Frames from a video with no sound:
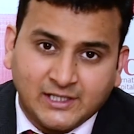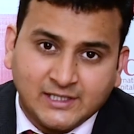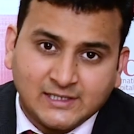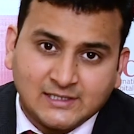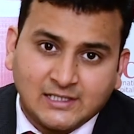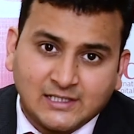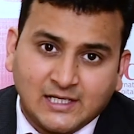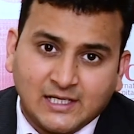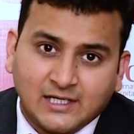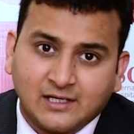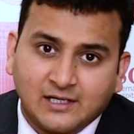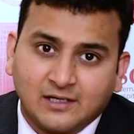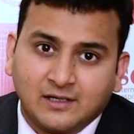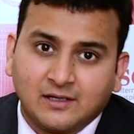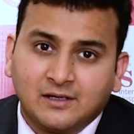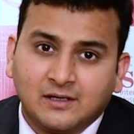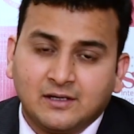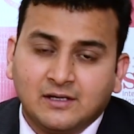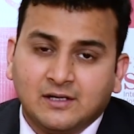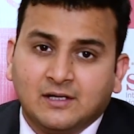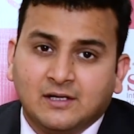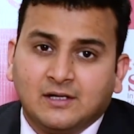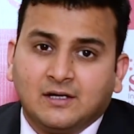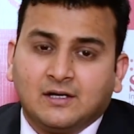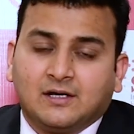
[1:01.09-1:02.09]
It's like a
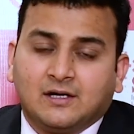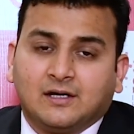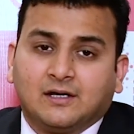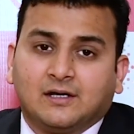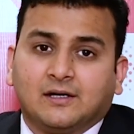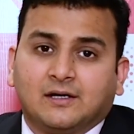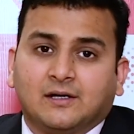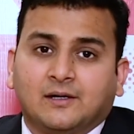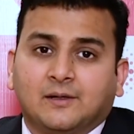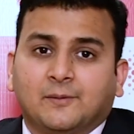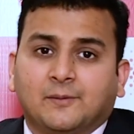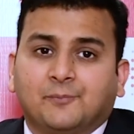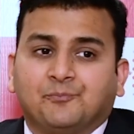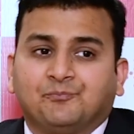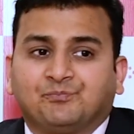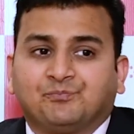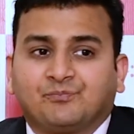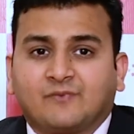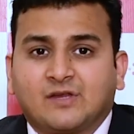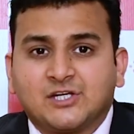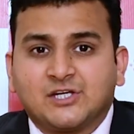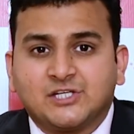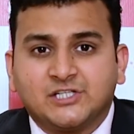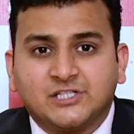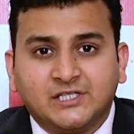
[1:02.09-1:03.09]

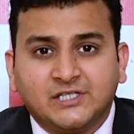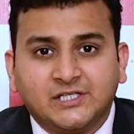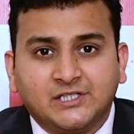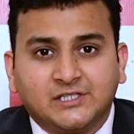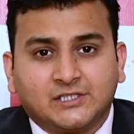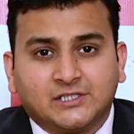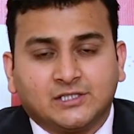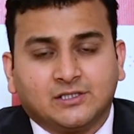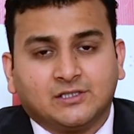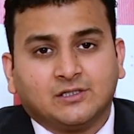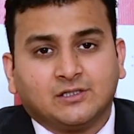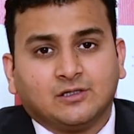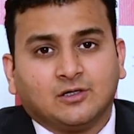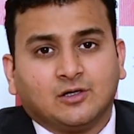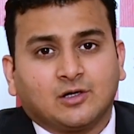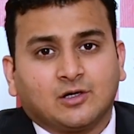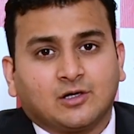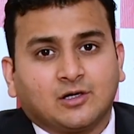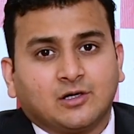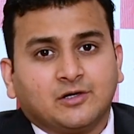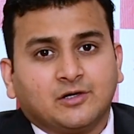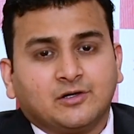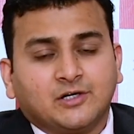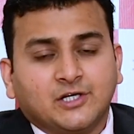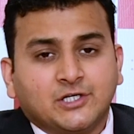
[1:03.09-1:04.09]
sheath or
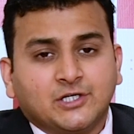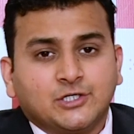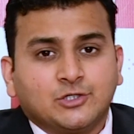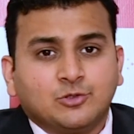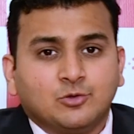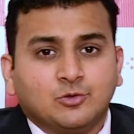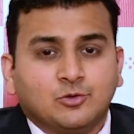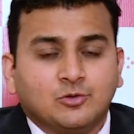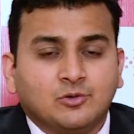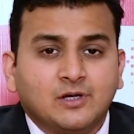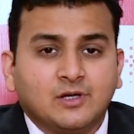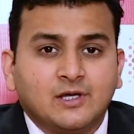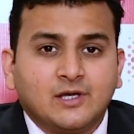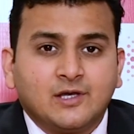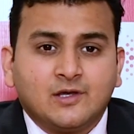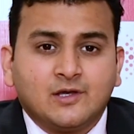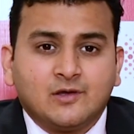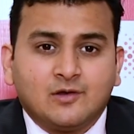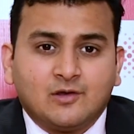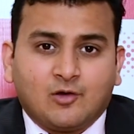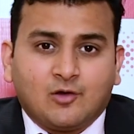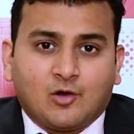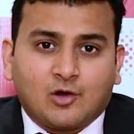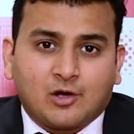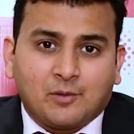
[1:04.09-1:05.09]
a tissue
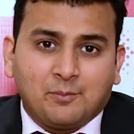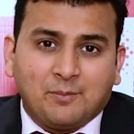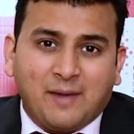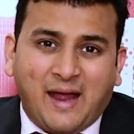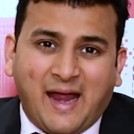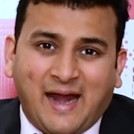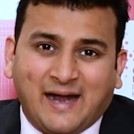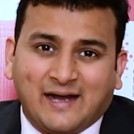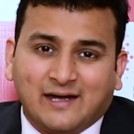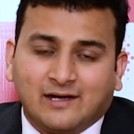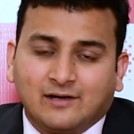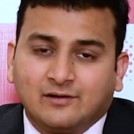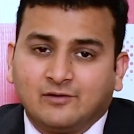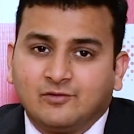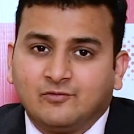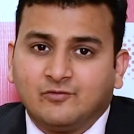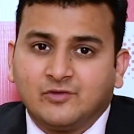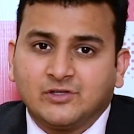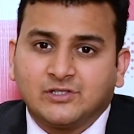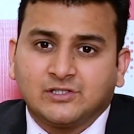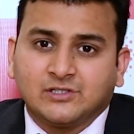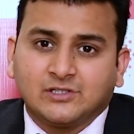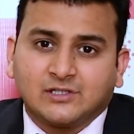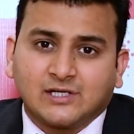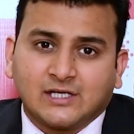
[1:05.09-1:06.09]
or a band
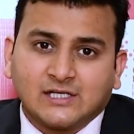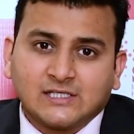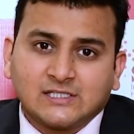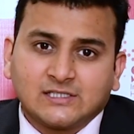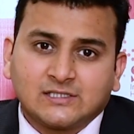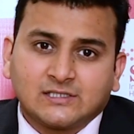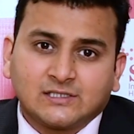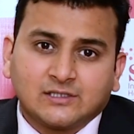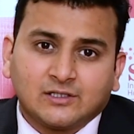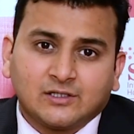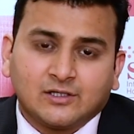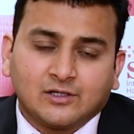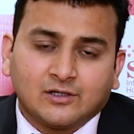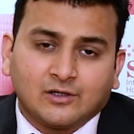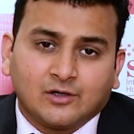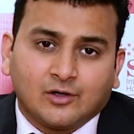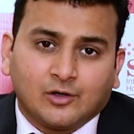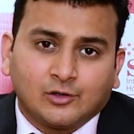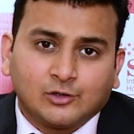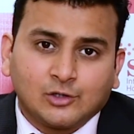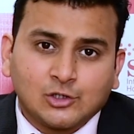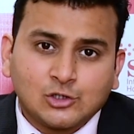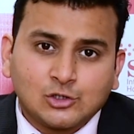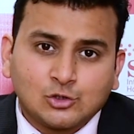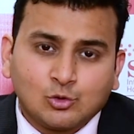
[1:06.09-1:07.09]
which runs
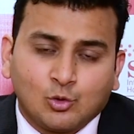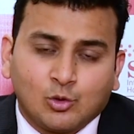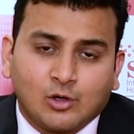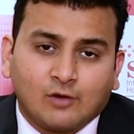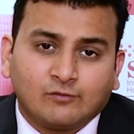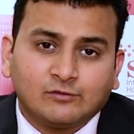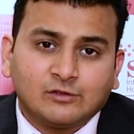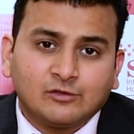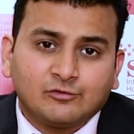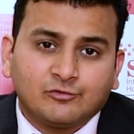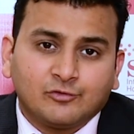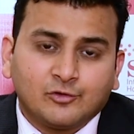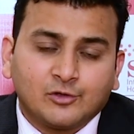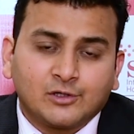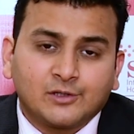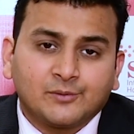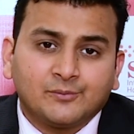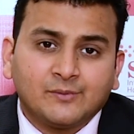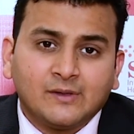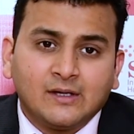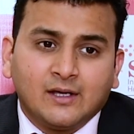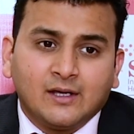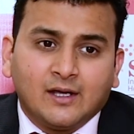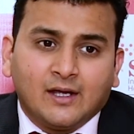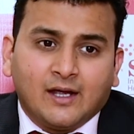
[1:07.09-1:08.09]
on the sole of the foot,
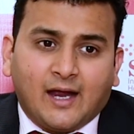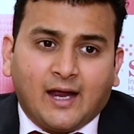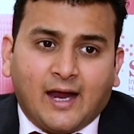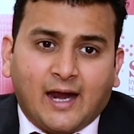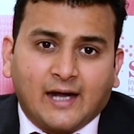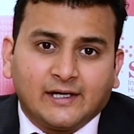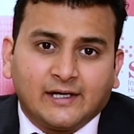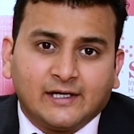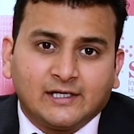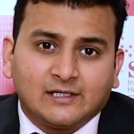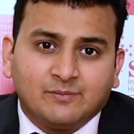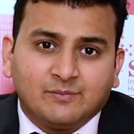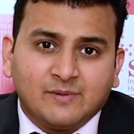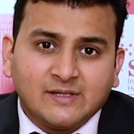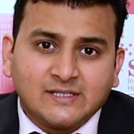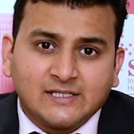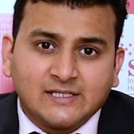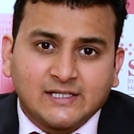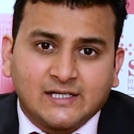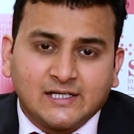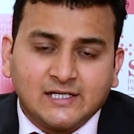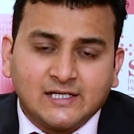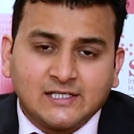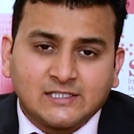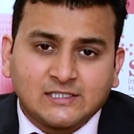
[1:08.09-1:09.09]
and it
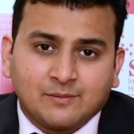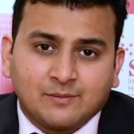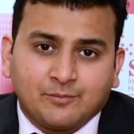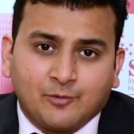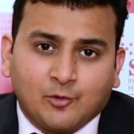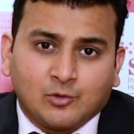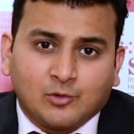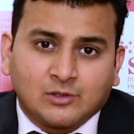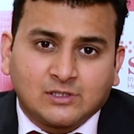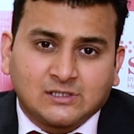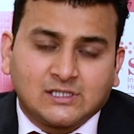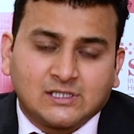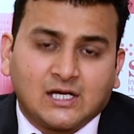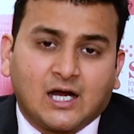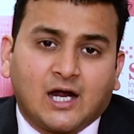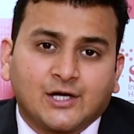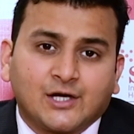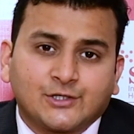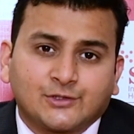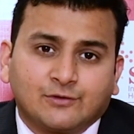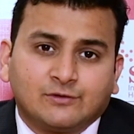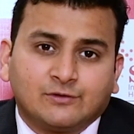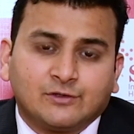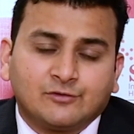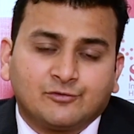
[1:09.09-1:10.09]
basically supports the
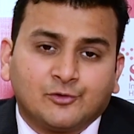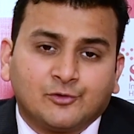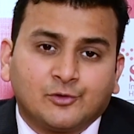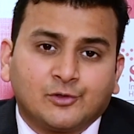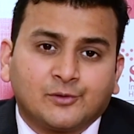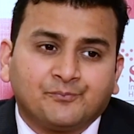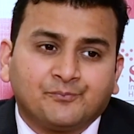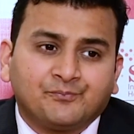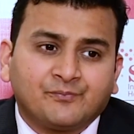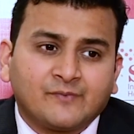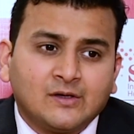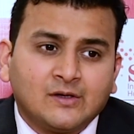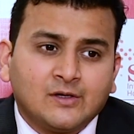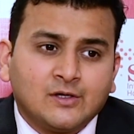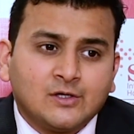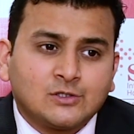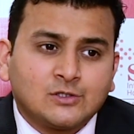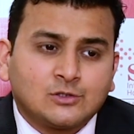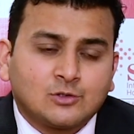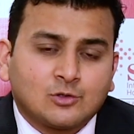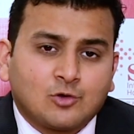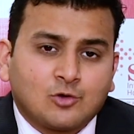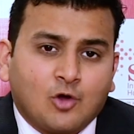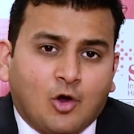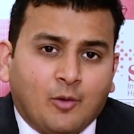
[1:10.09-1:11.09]
arch of the foot.
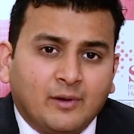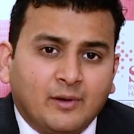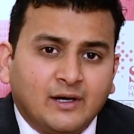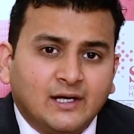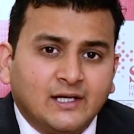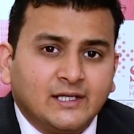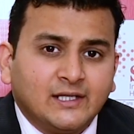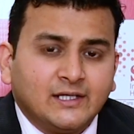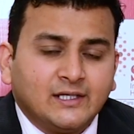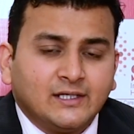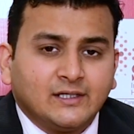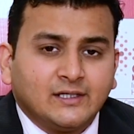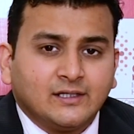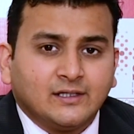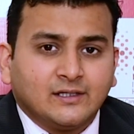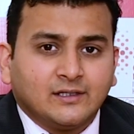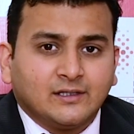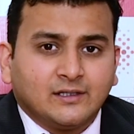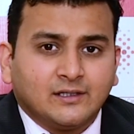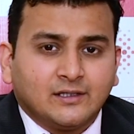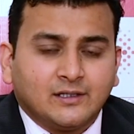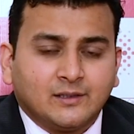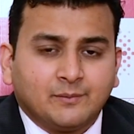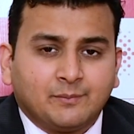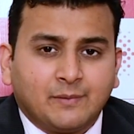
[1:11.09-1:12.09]
So commonly
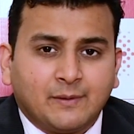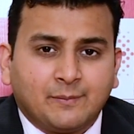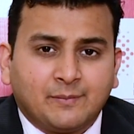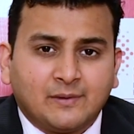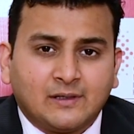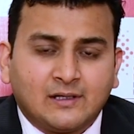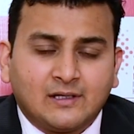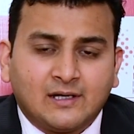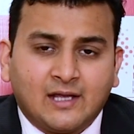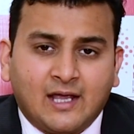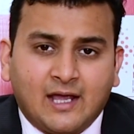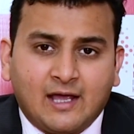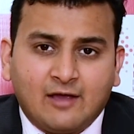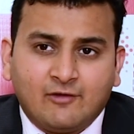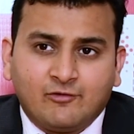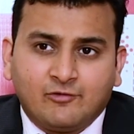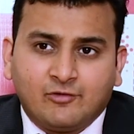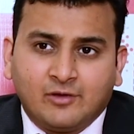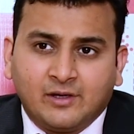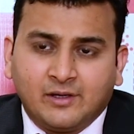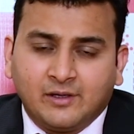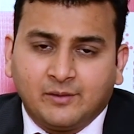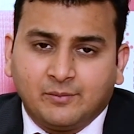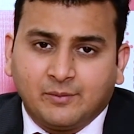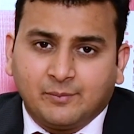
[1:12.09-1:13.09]
people have
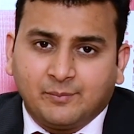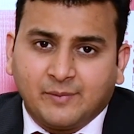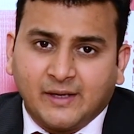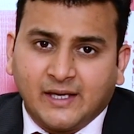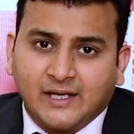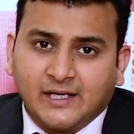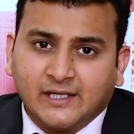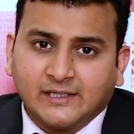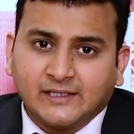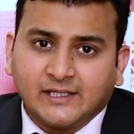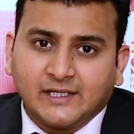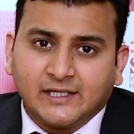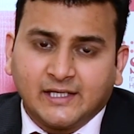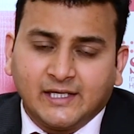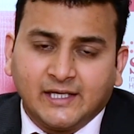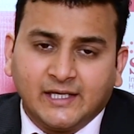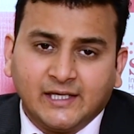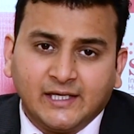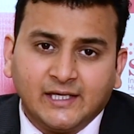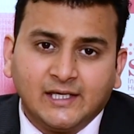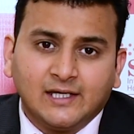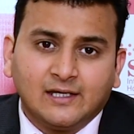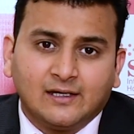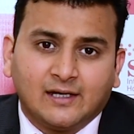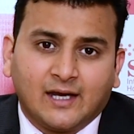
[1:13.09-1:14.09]
pain in the
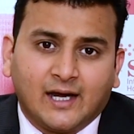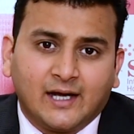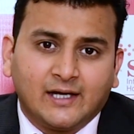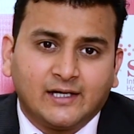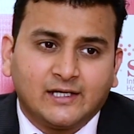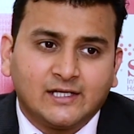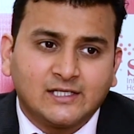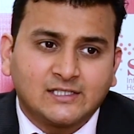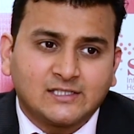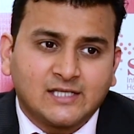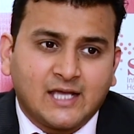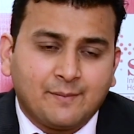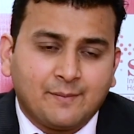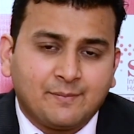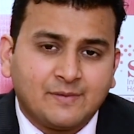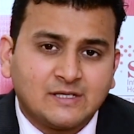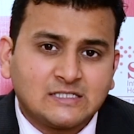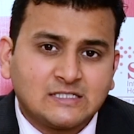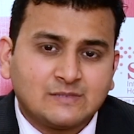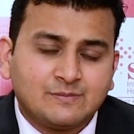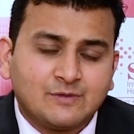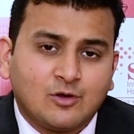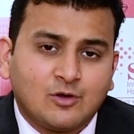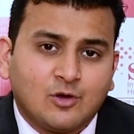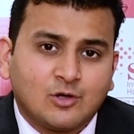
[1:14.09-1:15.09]
heel, and this
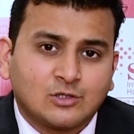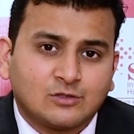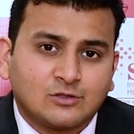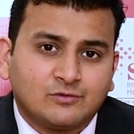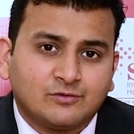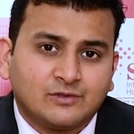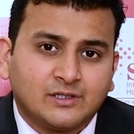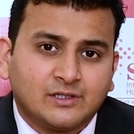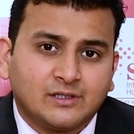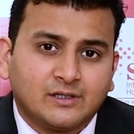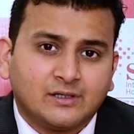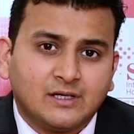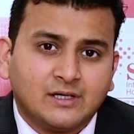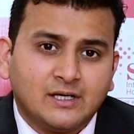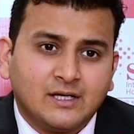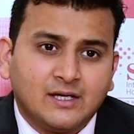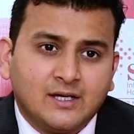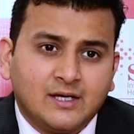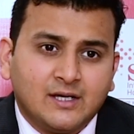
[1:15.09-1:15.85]
happens because of the